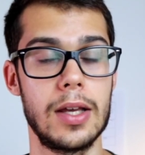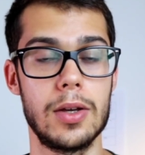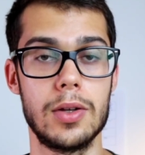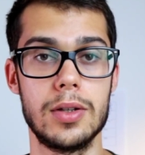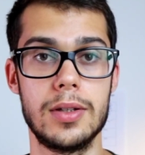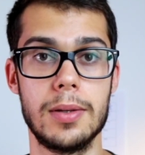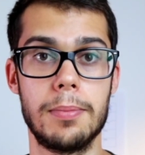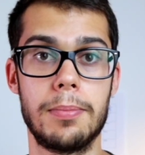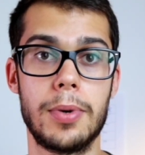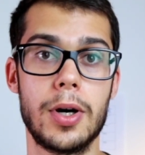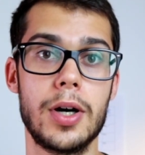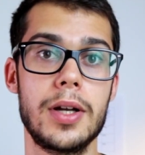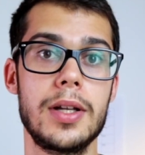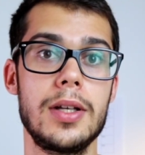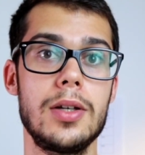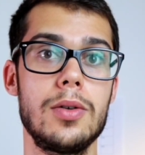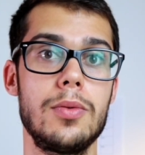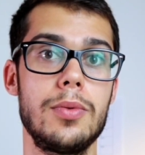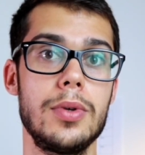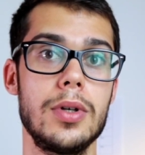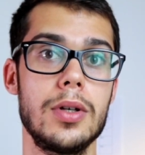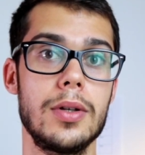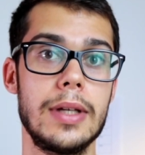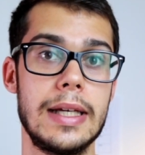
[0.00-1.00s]
The body
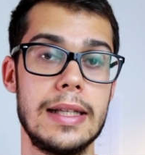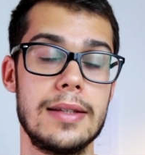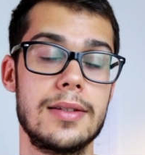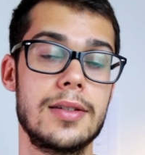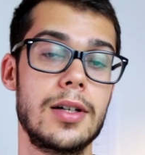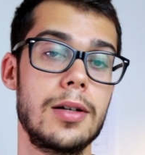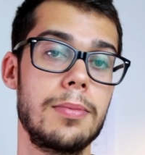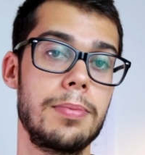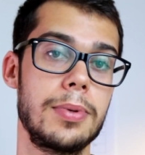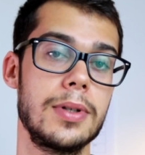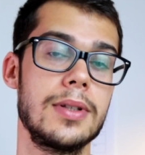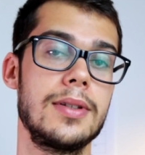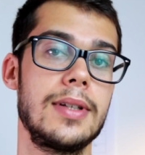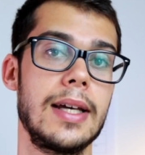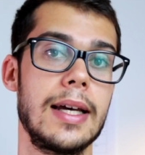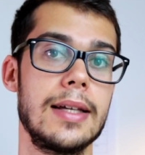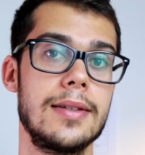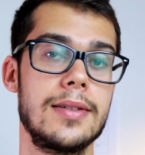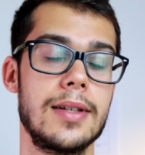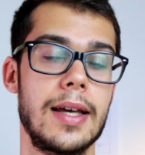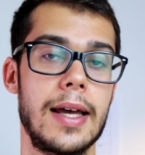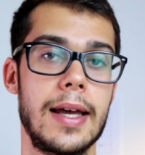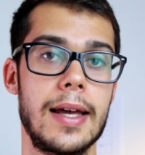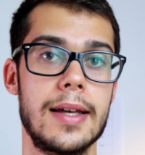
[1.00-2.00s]
will interpret
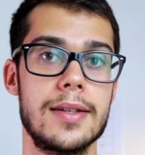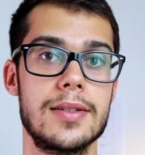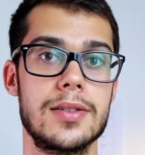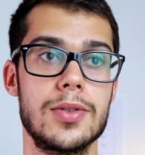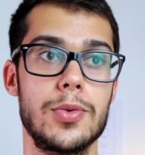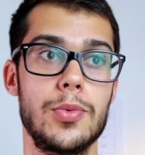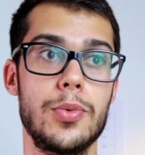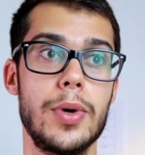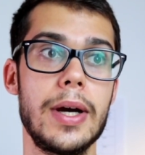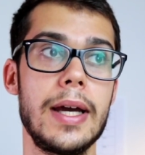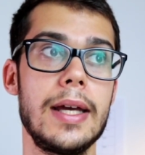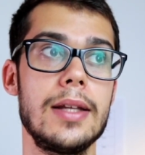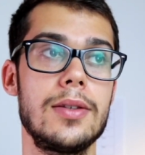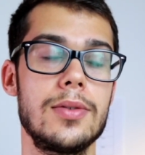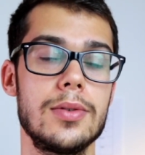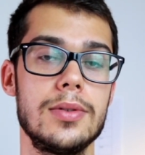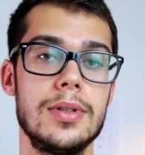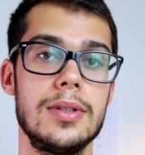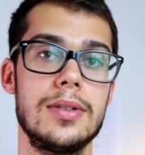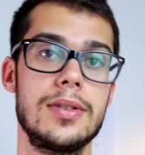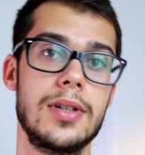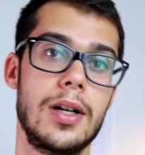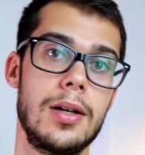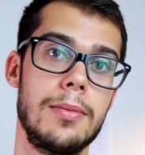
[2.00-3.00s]
that as a way to
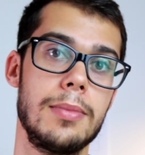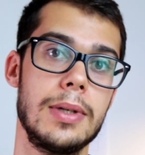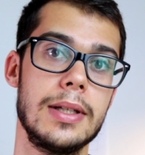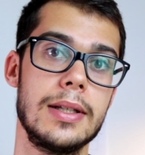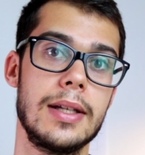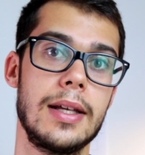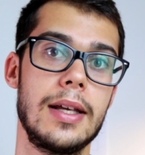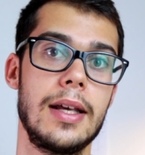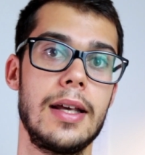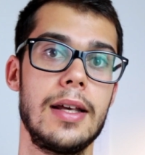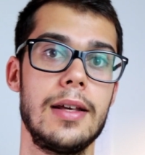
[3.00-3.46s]
determine